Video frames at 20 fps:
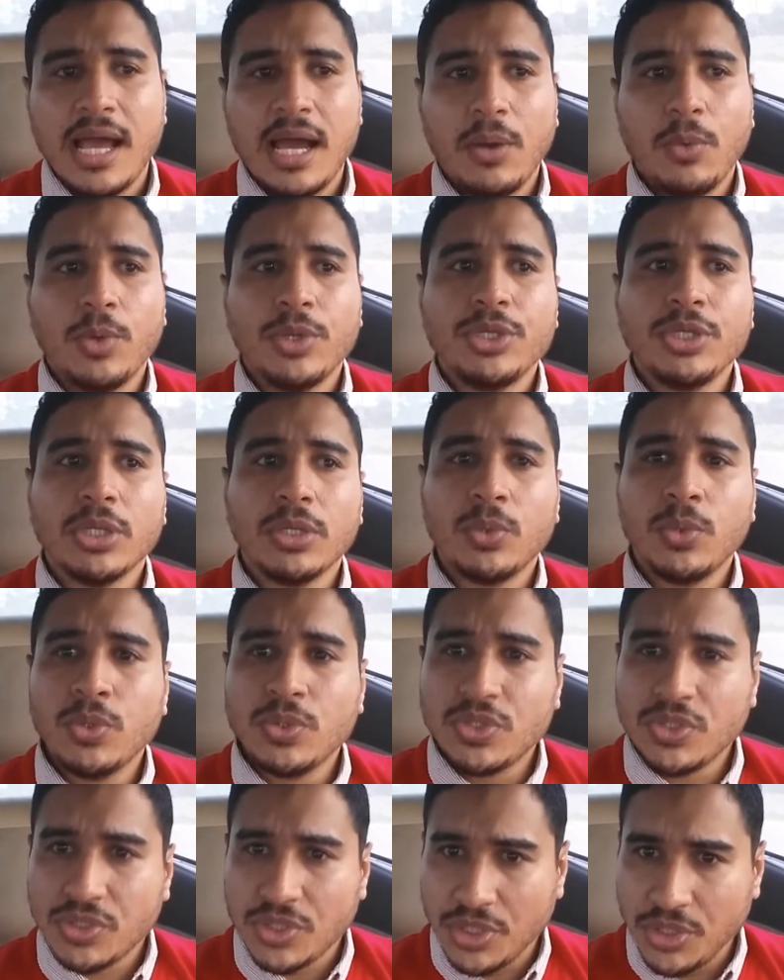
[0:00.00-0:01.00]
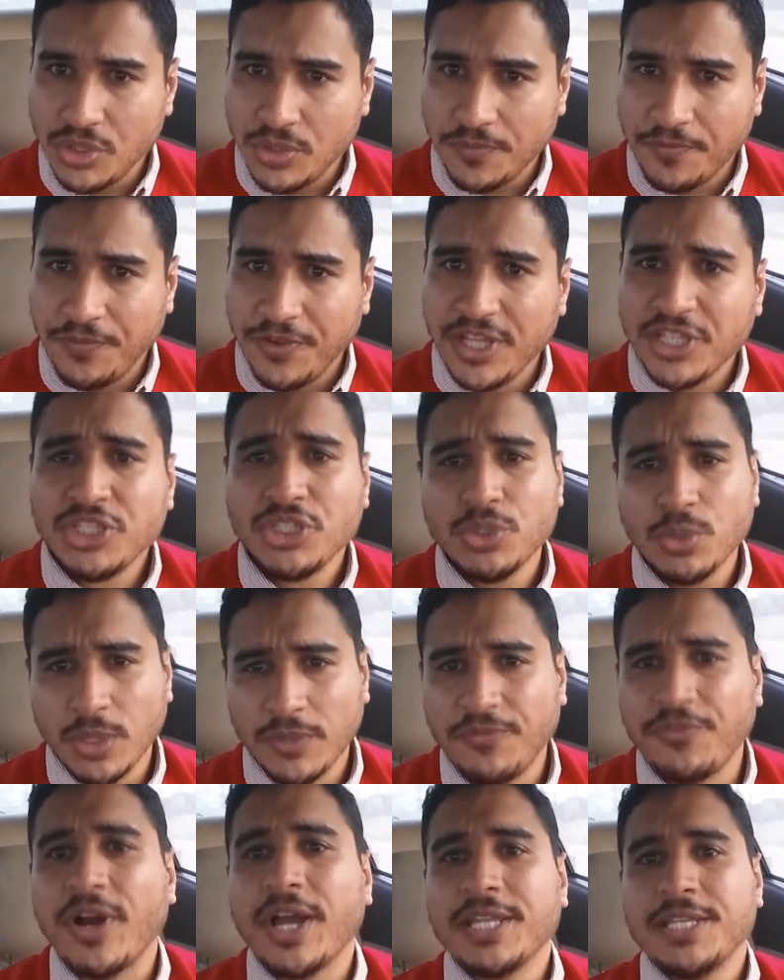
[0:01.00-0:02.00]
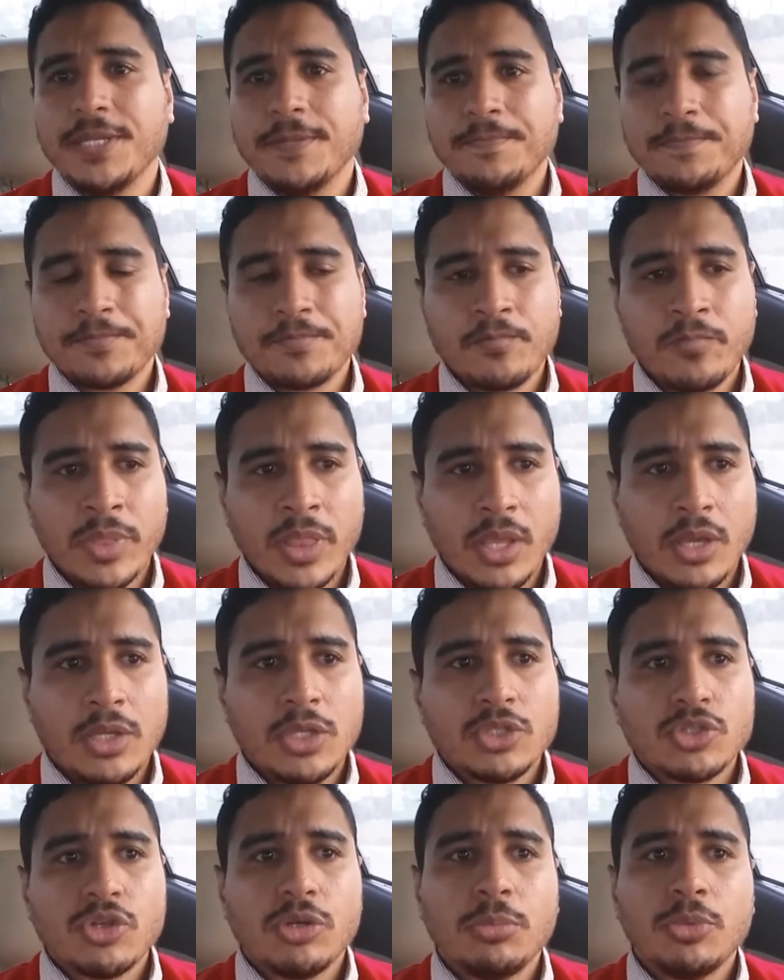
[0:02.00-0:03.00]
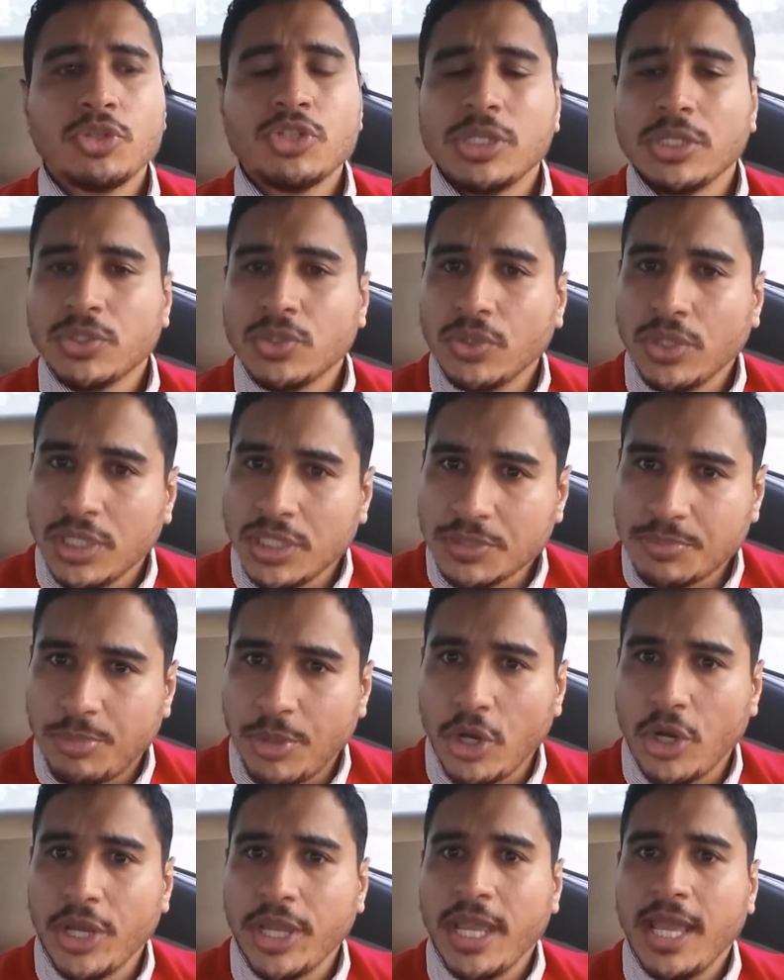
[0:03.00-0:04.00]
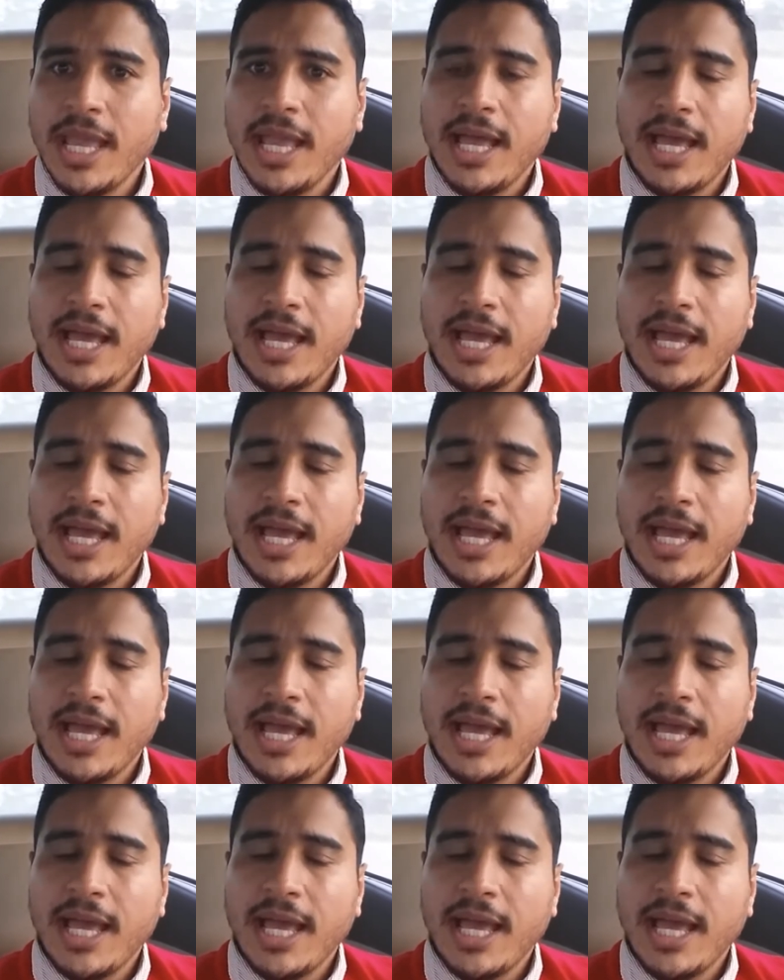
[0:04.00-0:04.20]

And when you lose your fish, you will find him. So Musa took his boy